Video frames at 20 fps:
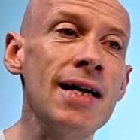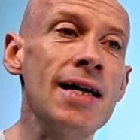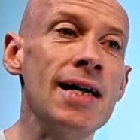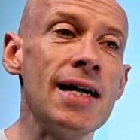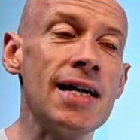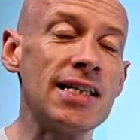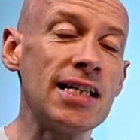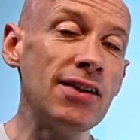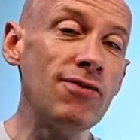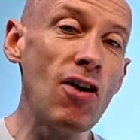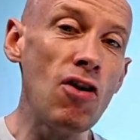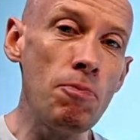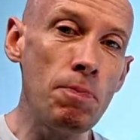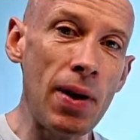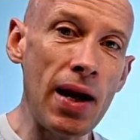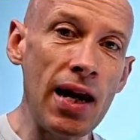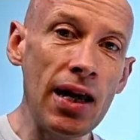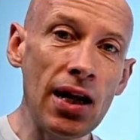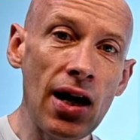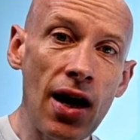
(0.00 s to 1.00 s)
instead of it
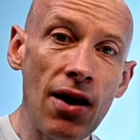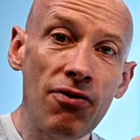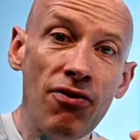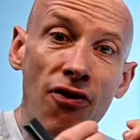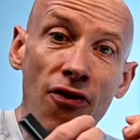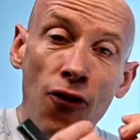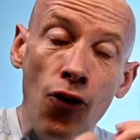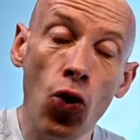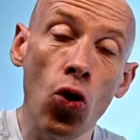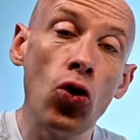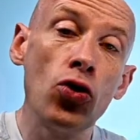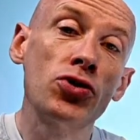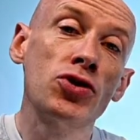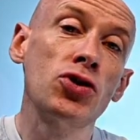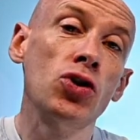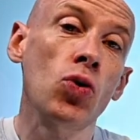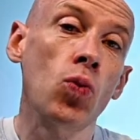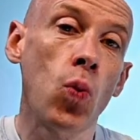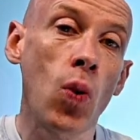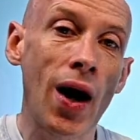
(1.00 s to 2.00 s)
being a four
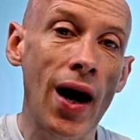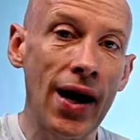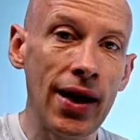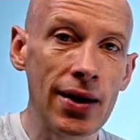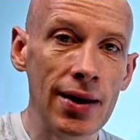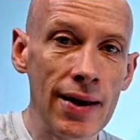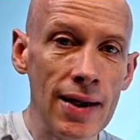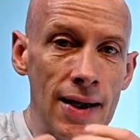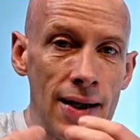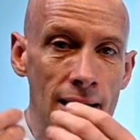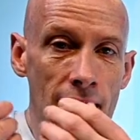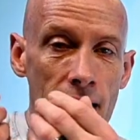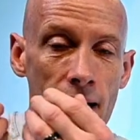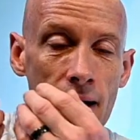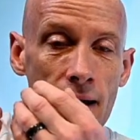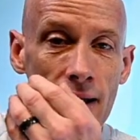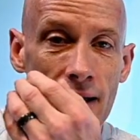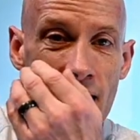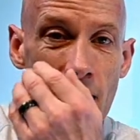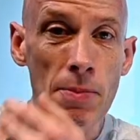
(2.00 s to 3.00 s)
to one
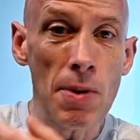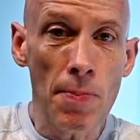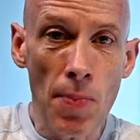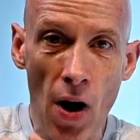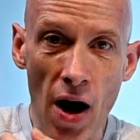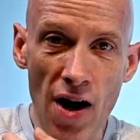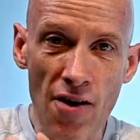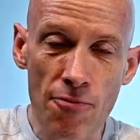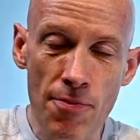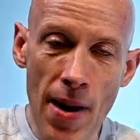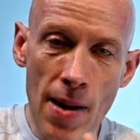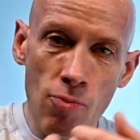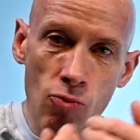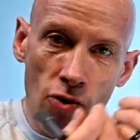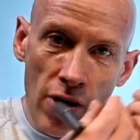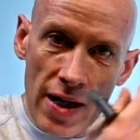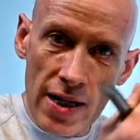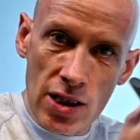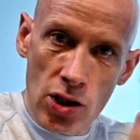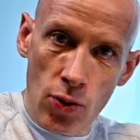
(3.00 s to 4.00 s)
uh, gigabyte of
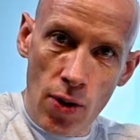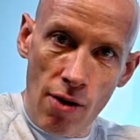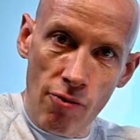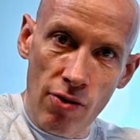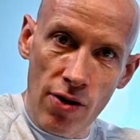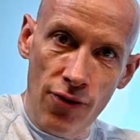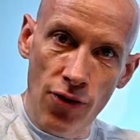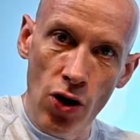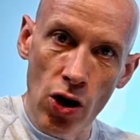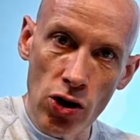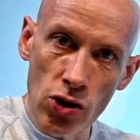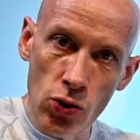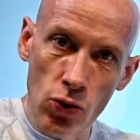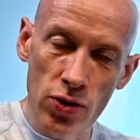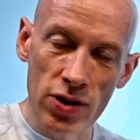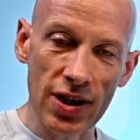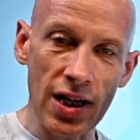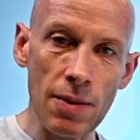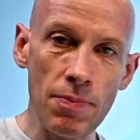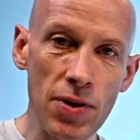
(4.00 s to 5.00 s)
memory to every virtual
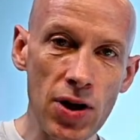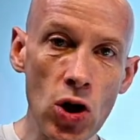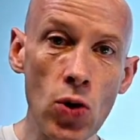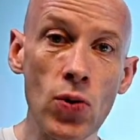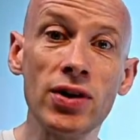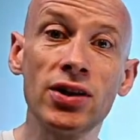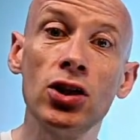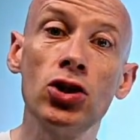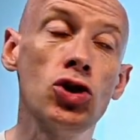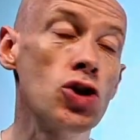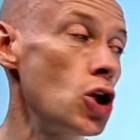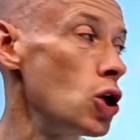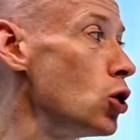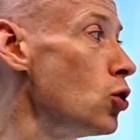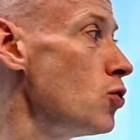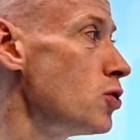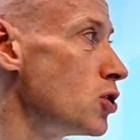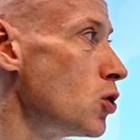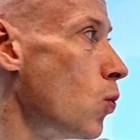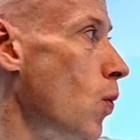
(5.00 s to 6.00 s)
CPU, it's a two
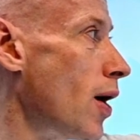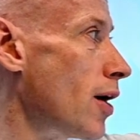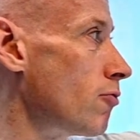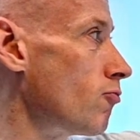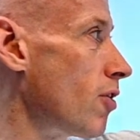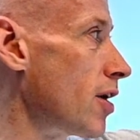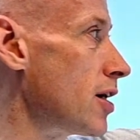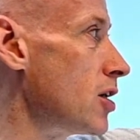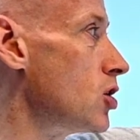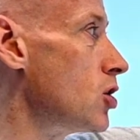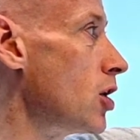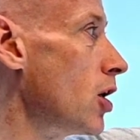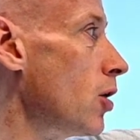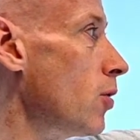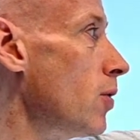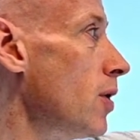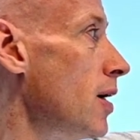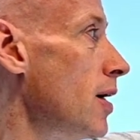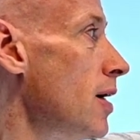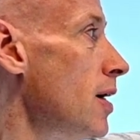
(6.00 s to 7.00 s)
to one ratio.